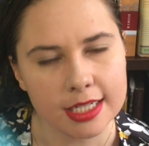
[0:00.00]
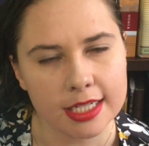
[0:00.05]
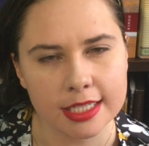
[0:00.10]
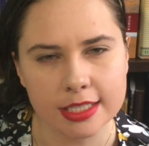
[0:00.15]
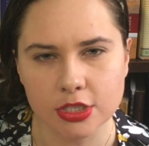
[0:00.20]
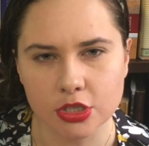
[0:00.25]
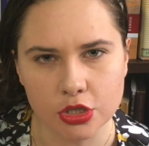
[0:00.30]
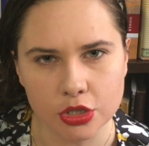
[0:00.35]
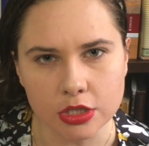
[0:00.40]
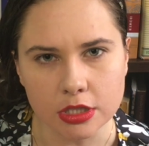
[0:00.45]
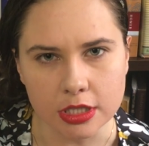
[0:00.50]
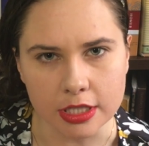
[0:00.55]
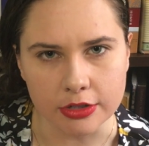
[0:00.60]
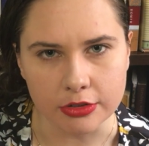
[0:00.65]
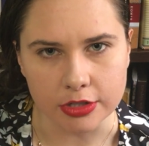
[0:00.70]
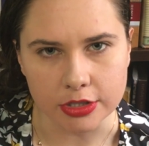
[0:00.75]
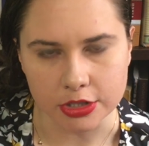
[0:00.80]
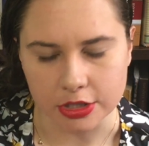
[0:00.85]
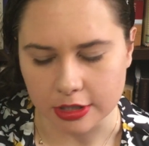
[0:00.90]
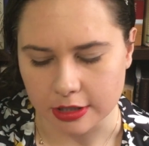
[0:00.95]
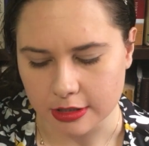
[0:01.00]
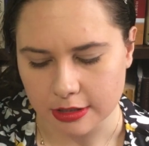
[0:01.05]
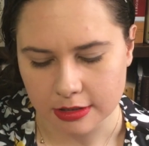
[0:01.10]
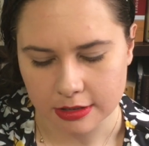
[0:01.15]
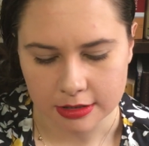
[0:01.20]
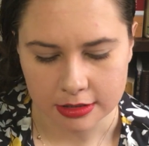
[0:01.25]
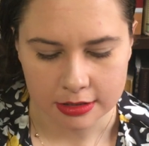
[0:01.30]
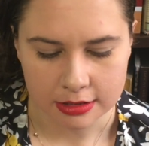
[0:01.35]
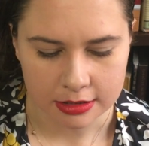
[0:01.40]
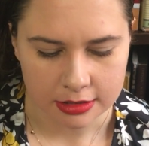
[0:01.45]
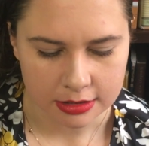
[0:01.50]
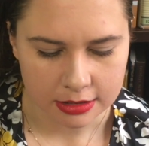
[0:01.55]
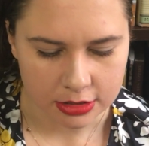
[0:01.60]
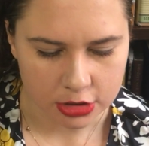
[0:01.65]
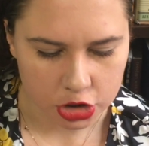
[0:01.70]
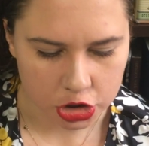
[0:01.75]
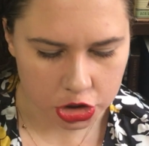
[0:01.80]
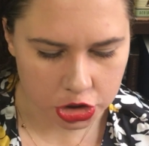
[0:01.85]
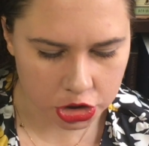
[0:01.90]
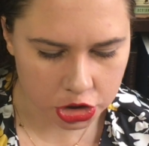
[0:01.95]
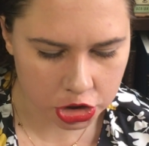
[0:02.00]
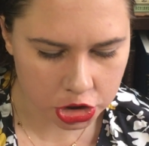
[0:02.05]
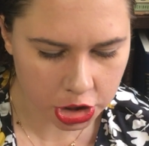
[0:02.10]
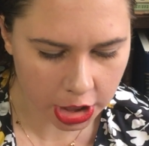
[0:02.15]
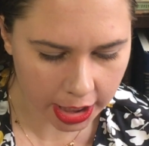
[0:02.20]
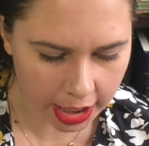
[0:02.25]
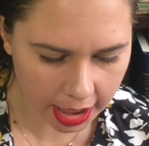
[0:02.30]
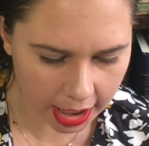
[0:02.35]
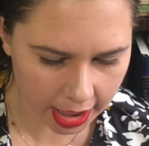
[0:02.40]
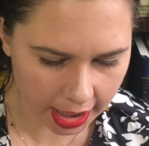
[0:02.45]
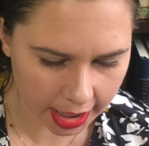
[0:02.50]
is good literature? Shit!